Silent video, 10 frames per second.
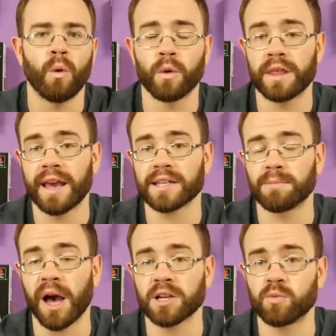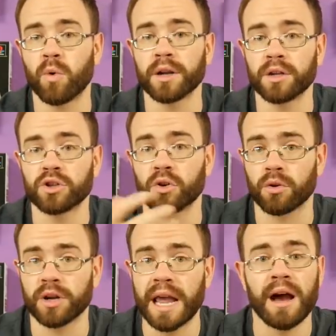or the Xbox One
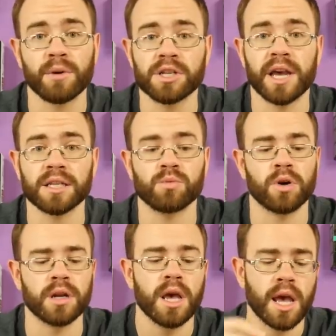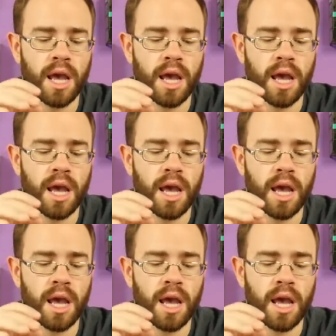controller now, which has one.